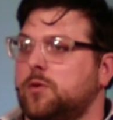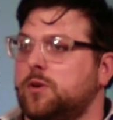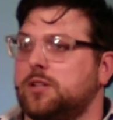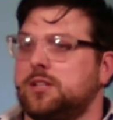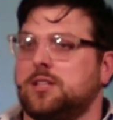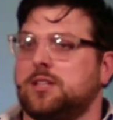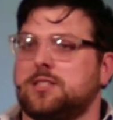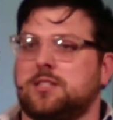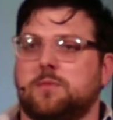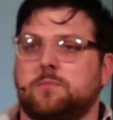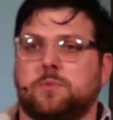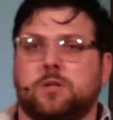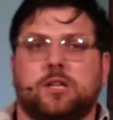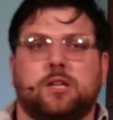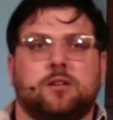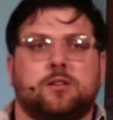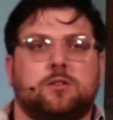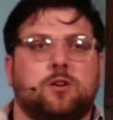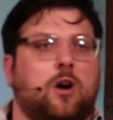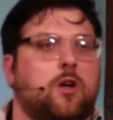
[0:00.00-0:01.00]
in the assembly,
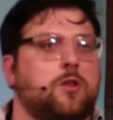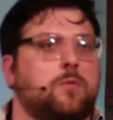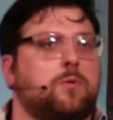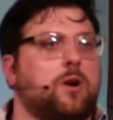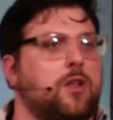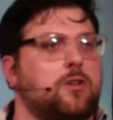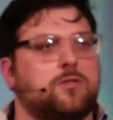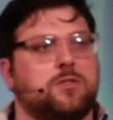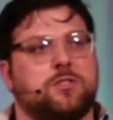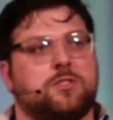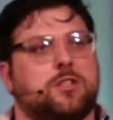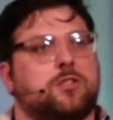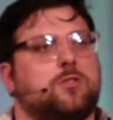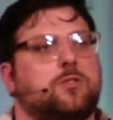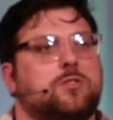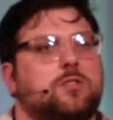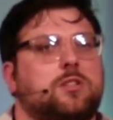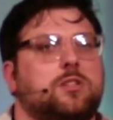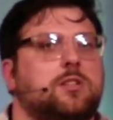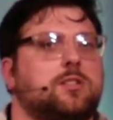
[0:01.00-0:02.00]
to all the brothers and sisters
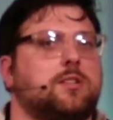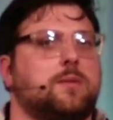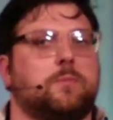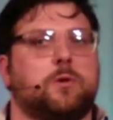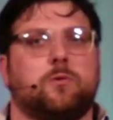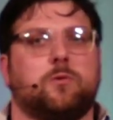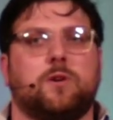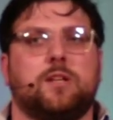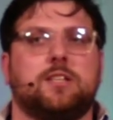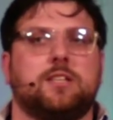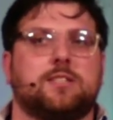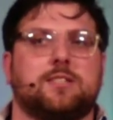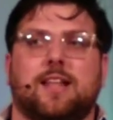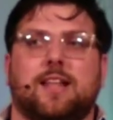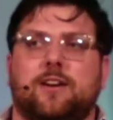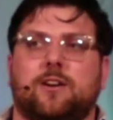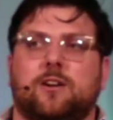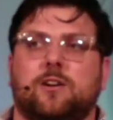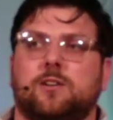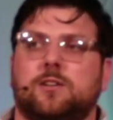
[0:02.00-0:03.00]
in the assembly. Read this
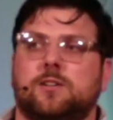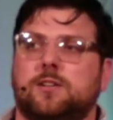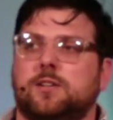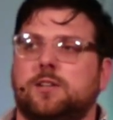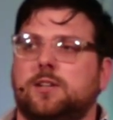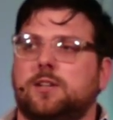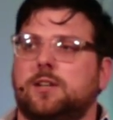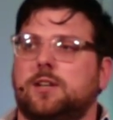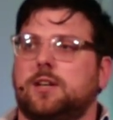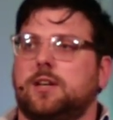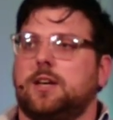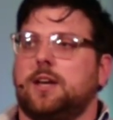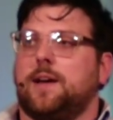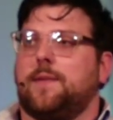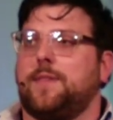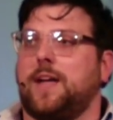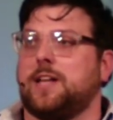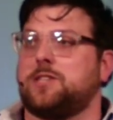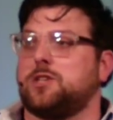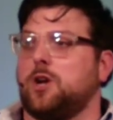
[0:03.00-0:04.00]
letter.
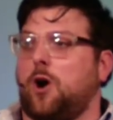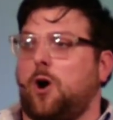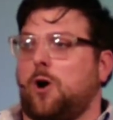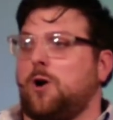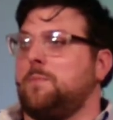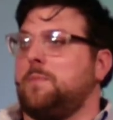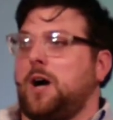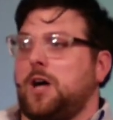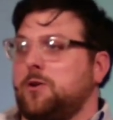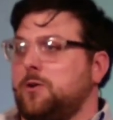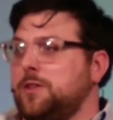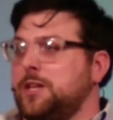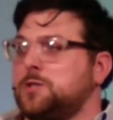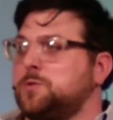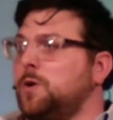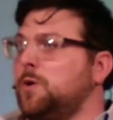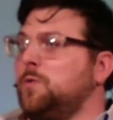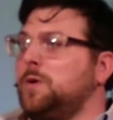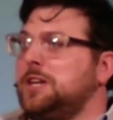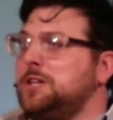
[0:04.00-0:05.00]
That's our model. That's
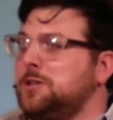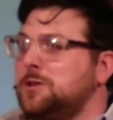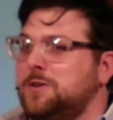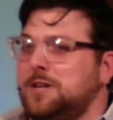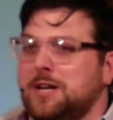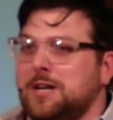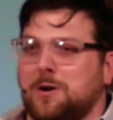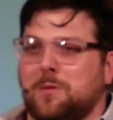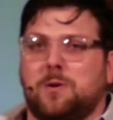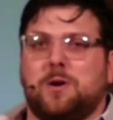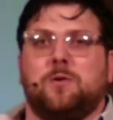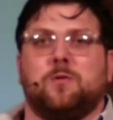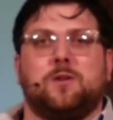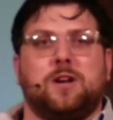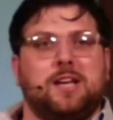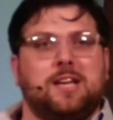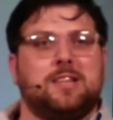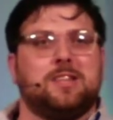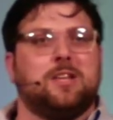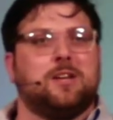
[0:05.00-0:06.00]
what we do here. We
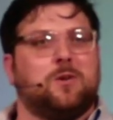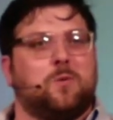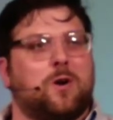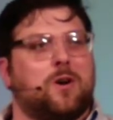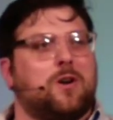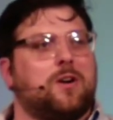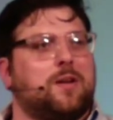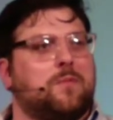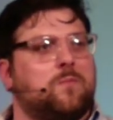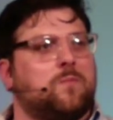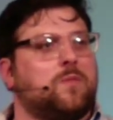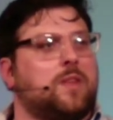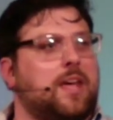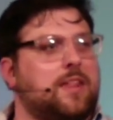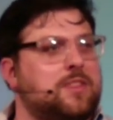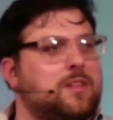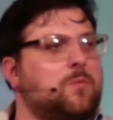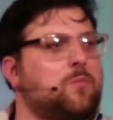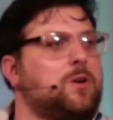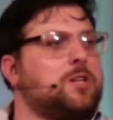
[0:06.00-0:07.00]
read the word and, and
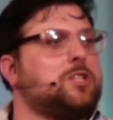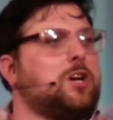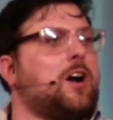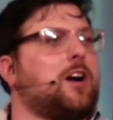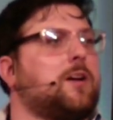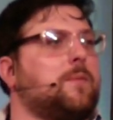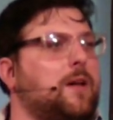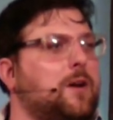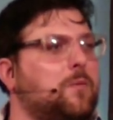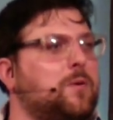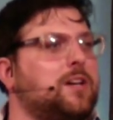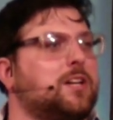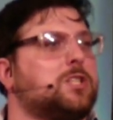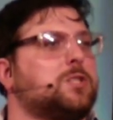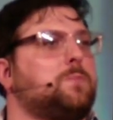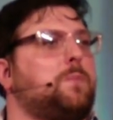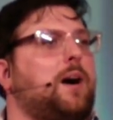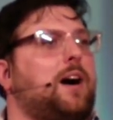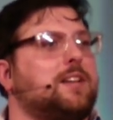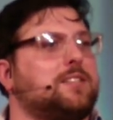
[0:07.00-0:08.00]
then we talk about it. We
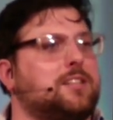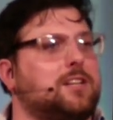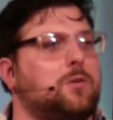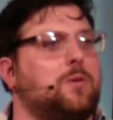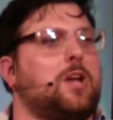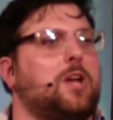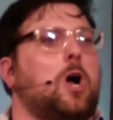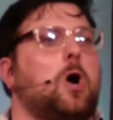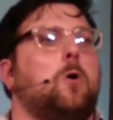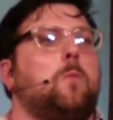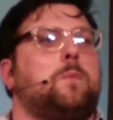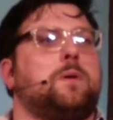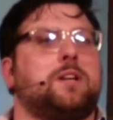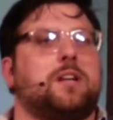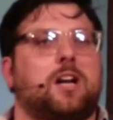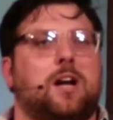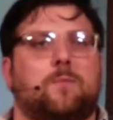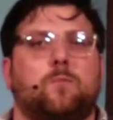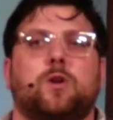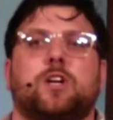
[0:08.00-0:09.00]
exposit it. We open it
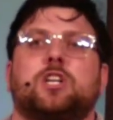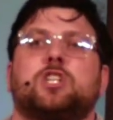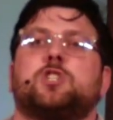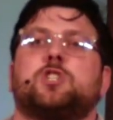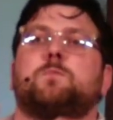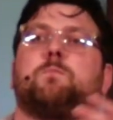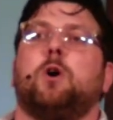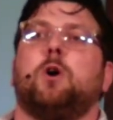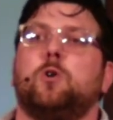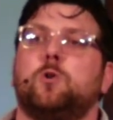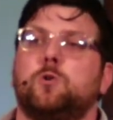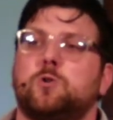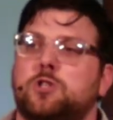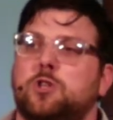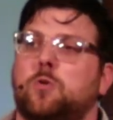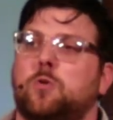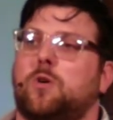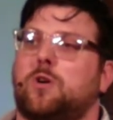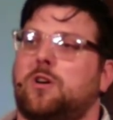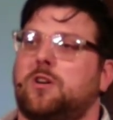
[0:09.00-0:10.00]
up. We expose the
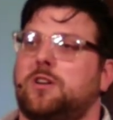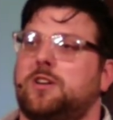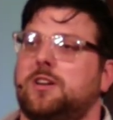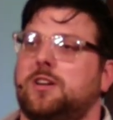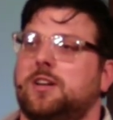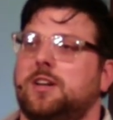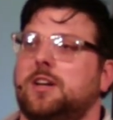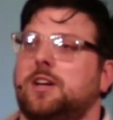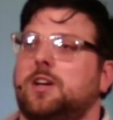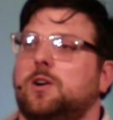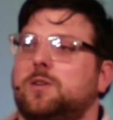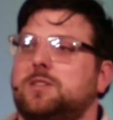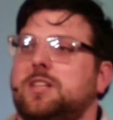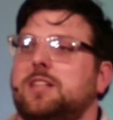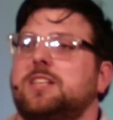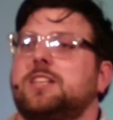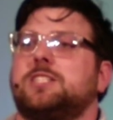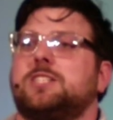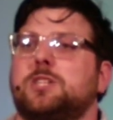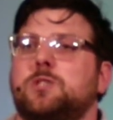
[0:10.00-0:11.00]
word. We say,
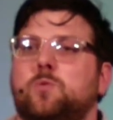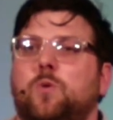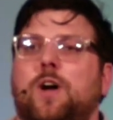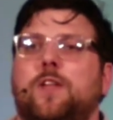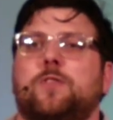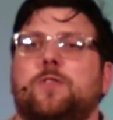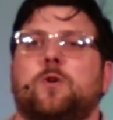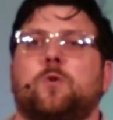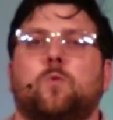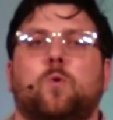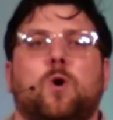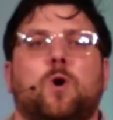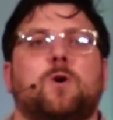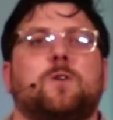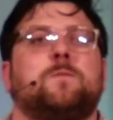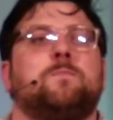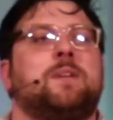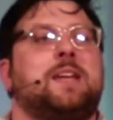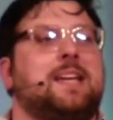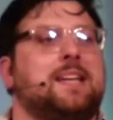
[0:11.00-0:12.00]
this is what the word
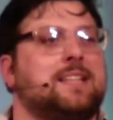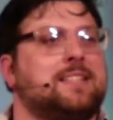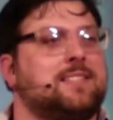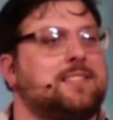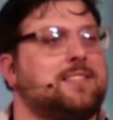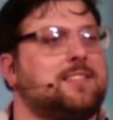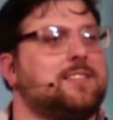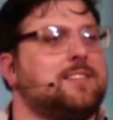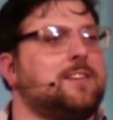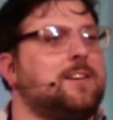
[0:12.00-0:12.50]
means.